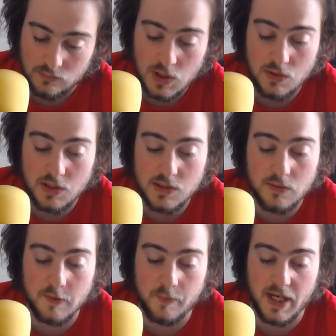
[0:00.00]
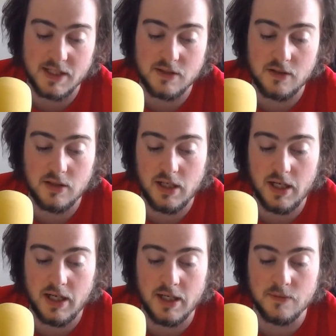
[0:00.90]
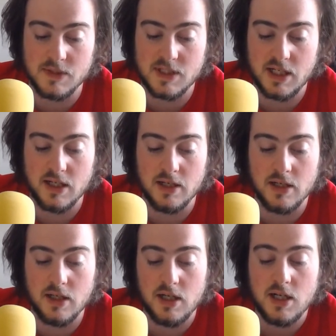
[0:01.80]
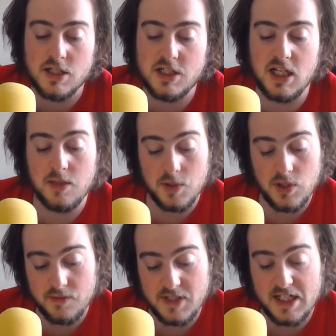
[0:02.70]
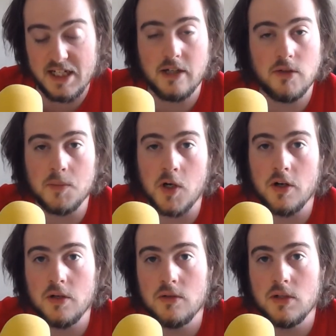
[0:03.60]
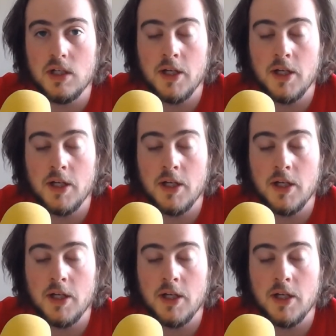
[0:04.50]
You could do it with Baskirk, and it was kind of cheeky, but you have Danny Guy Romario.